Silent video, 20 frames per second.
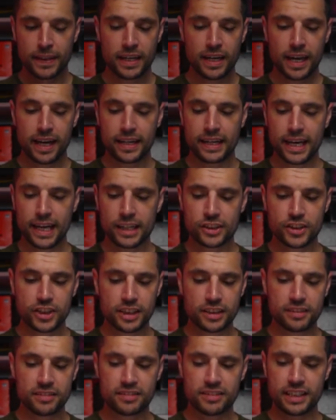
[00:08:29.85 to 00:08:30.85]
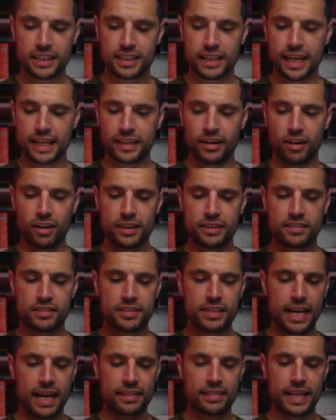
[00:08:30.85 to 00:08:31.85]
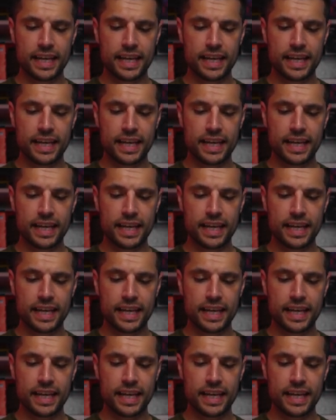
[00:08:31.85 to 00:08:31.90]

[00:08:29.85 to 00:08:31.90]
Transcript: And as you can see there, guys, that